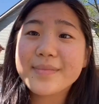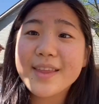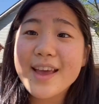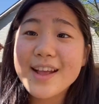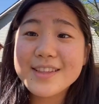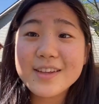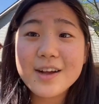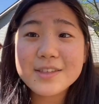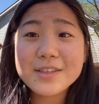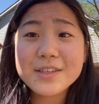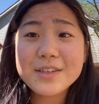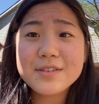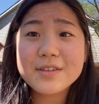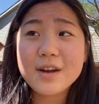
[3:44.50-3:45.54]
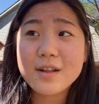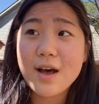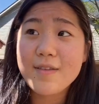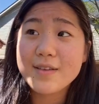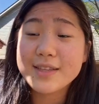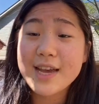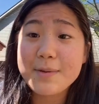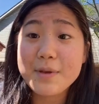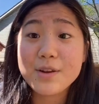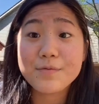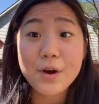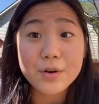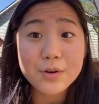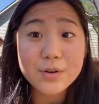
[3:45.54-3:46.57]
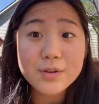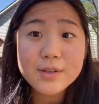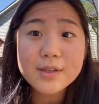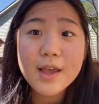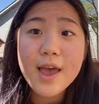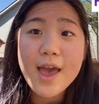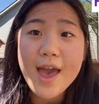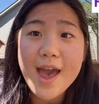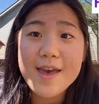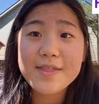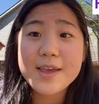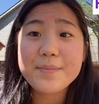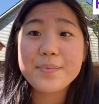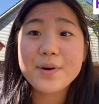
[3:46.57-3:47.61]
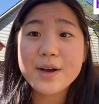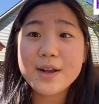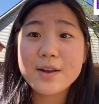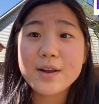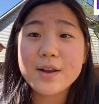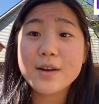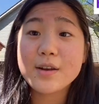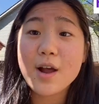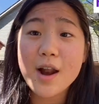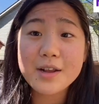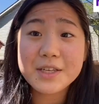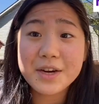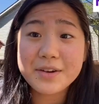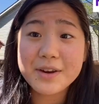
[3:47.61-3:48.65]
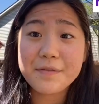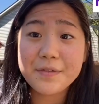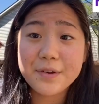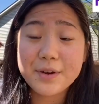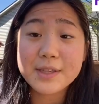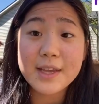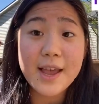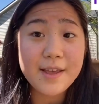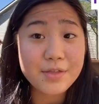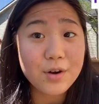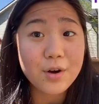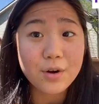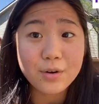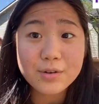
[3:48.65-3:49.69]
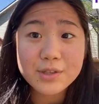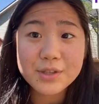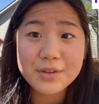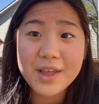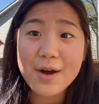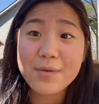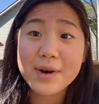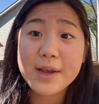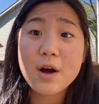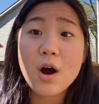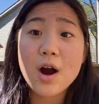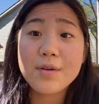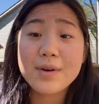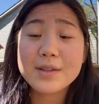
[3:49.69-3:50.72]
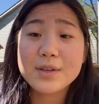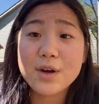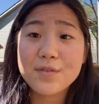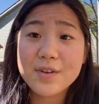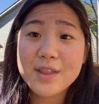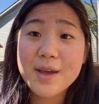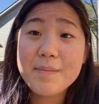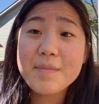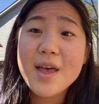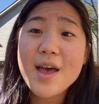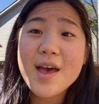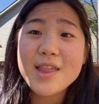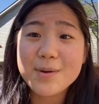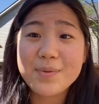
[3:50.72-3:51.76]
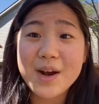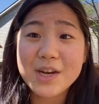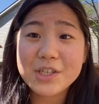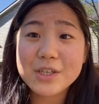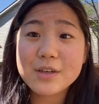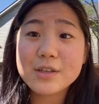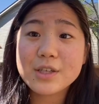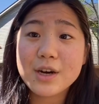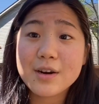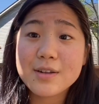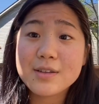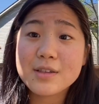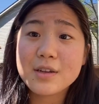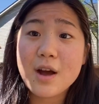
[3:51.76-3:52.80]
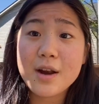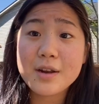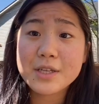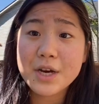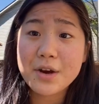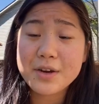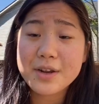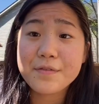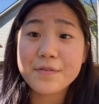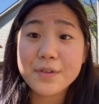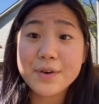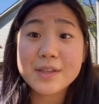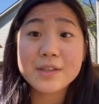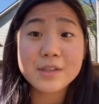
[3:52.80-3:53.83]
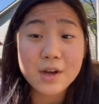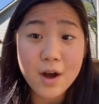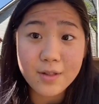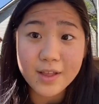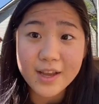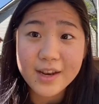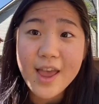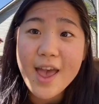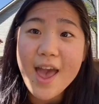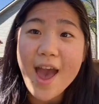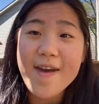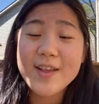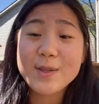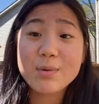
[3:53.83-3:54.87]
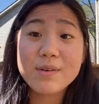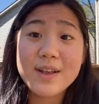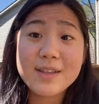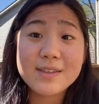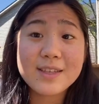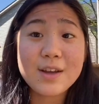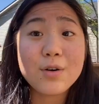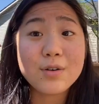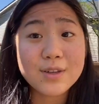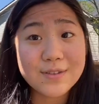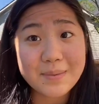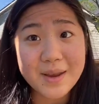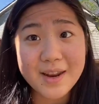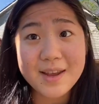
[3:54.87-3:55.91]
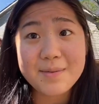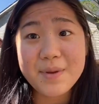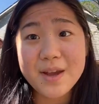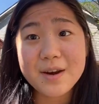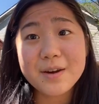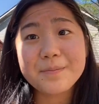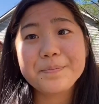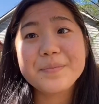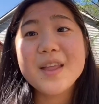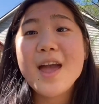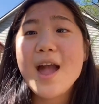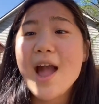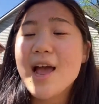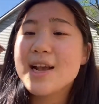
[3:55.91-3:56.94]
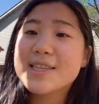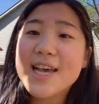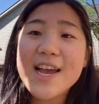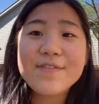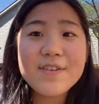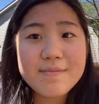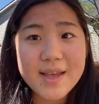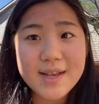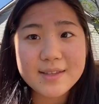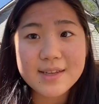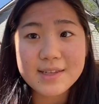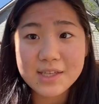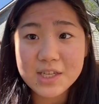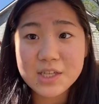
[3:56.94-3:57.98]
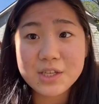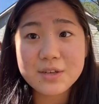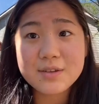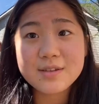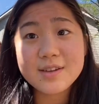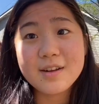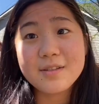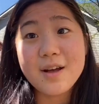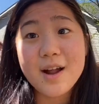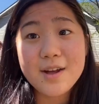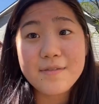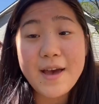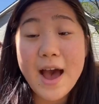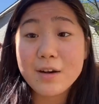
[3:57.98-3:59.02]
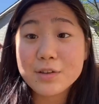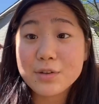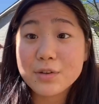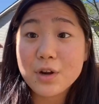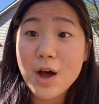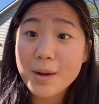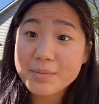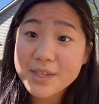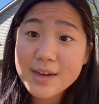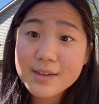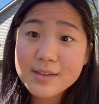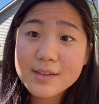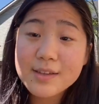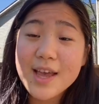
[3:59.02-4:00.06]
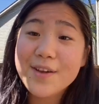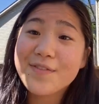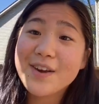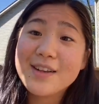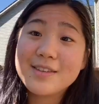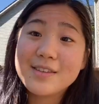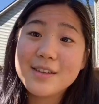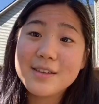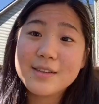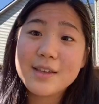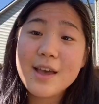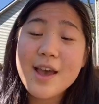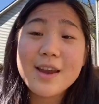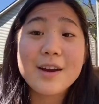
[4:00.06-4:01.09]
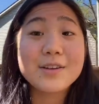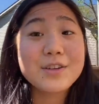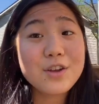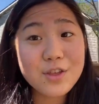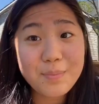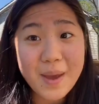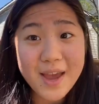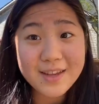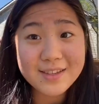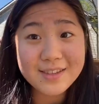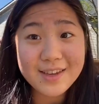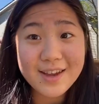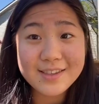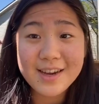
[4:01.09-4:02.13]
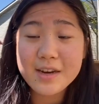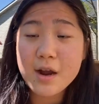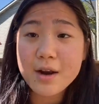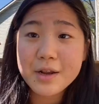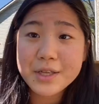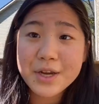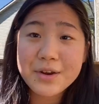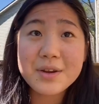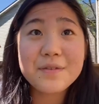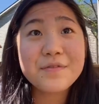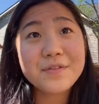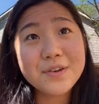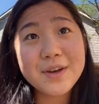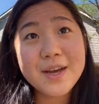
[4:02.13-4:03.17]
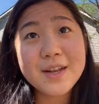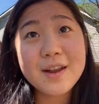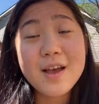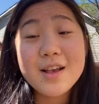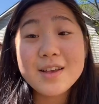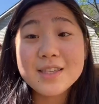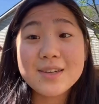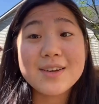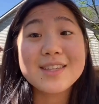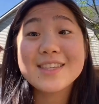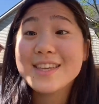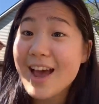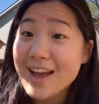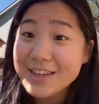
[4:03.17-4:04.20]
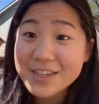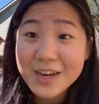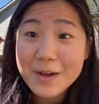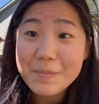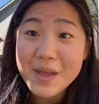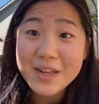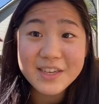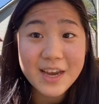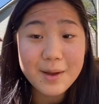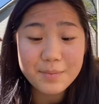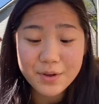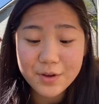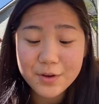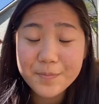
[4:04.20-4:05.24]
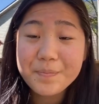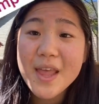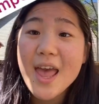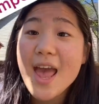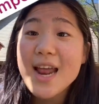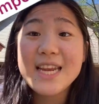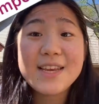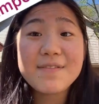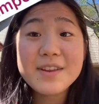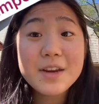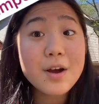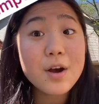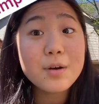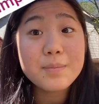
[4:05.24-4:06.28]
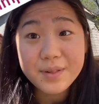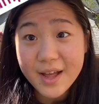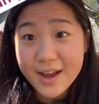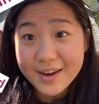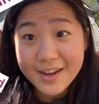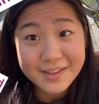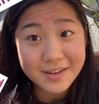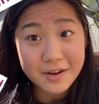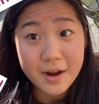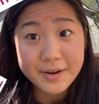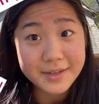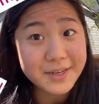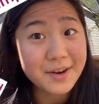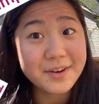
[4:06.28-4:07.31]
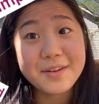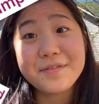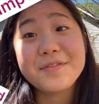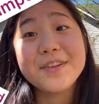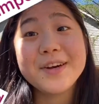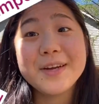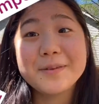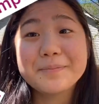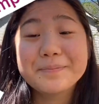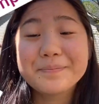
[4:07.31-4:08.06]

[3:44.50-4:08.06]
It's also used a lot of the time in road holes, and they put non-Newtonian fluids in the holes so that when a car runs over them, the pressure turns the non-Newtonian fluid solid, and this prevents the holes from getting bigger. And aside from this, it's just used in a lot of household objects, for instance, your toothpaste is a non-Newtonian fluid, so is ketchup and shampoo, and even your own blood is a non-Newtonian fluid.